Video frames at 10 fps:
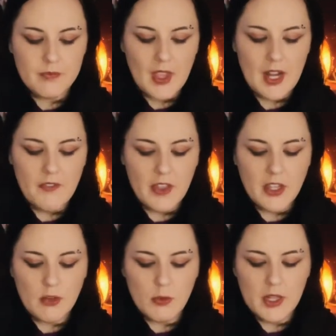And I feel like
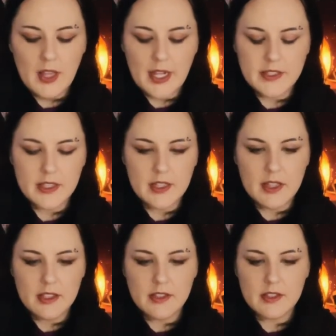you're realizing
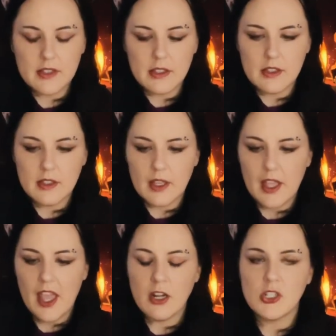that this
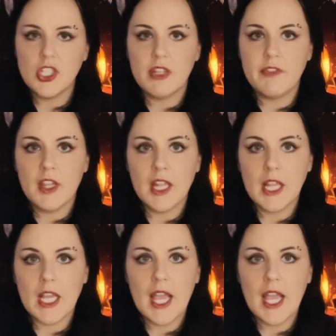energy of feeling like I